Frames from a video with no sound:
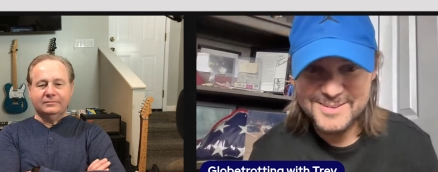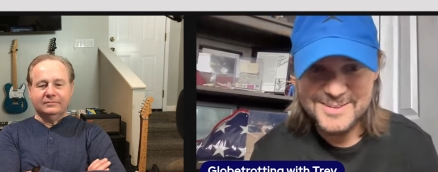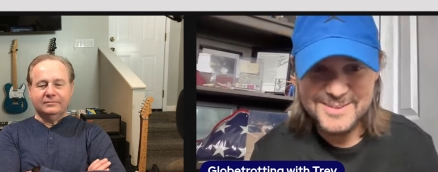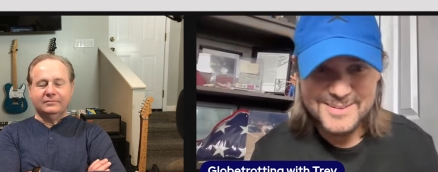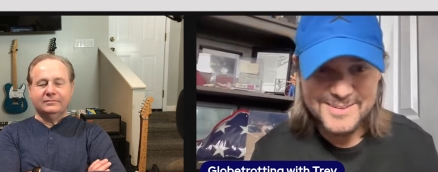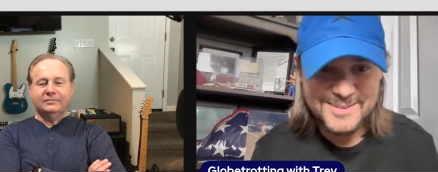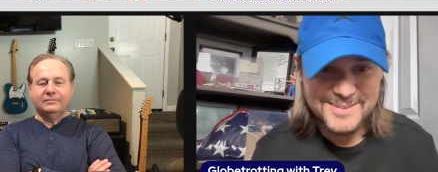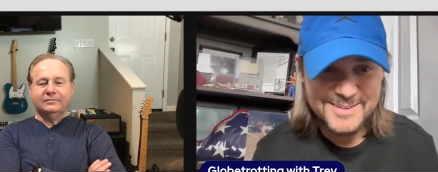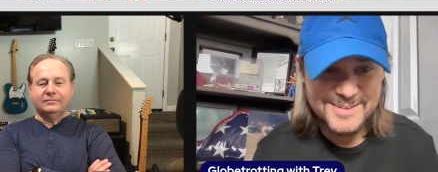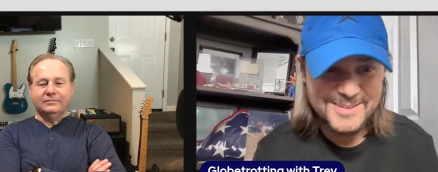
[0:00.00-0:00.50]

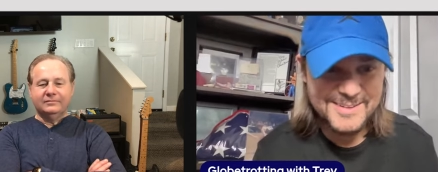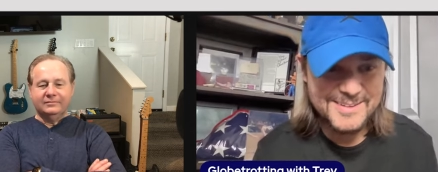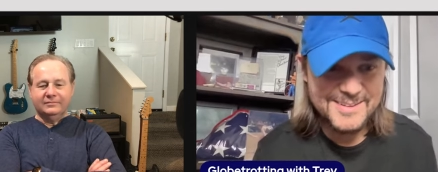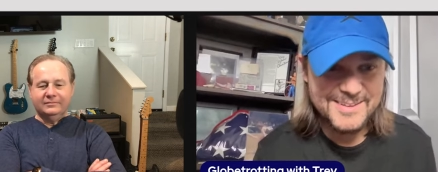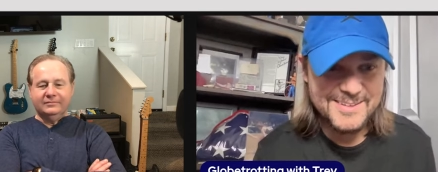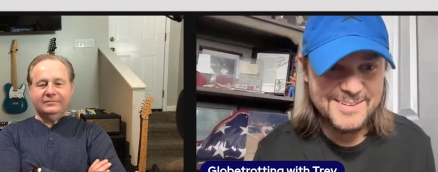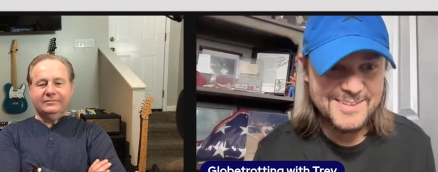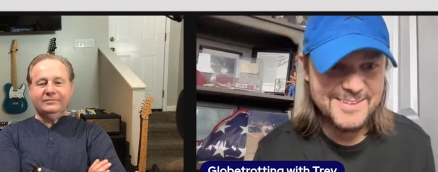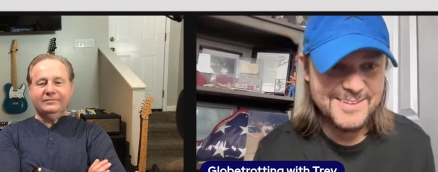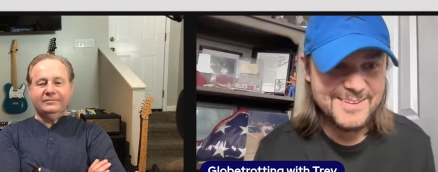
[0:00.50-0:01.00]

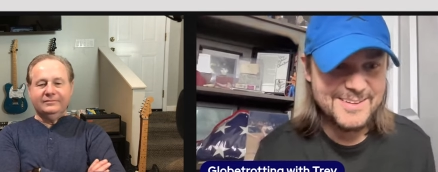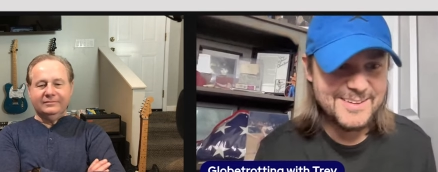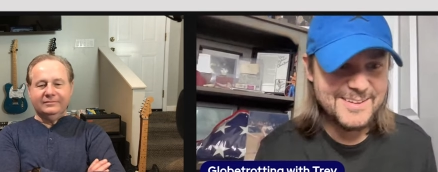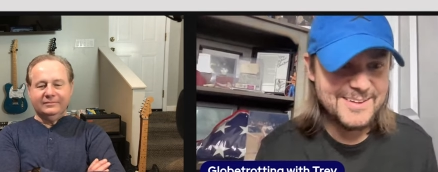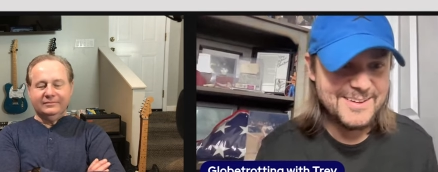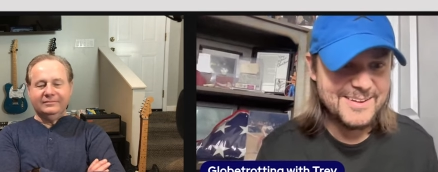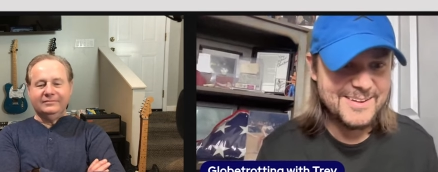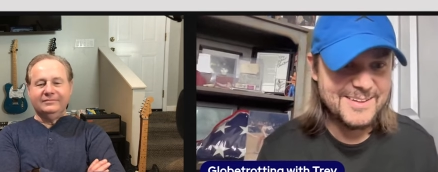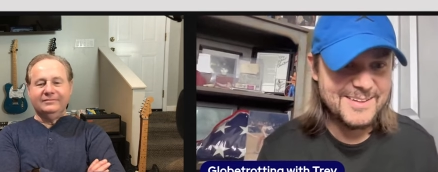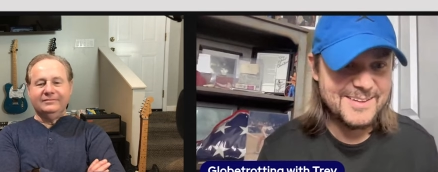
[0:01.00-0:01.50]

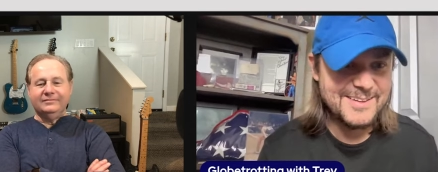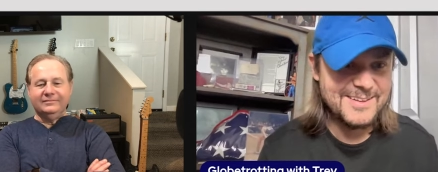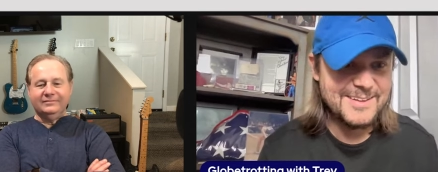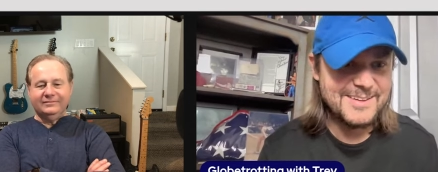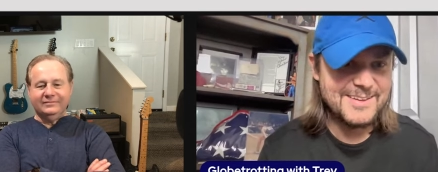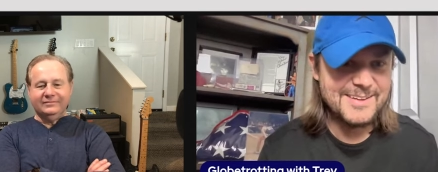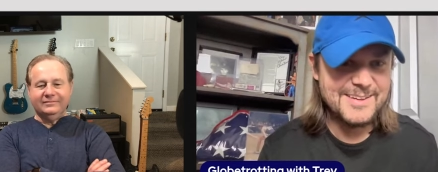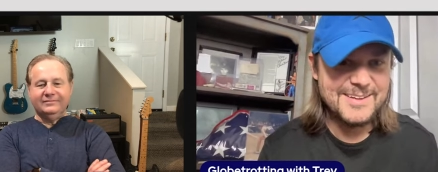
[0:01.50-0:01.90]
(silence)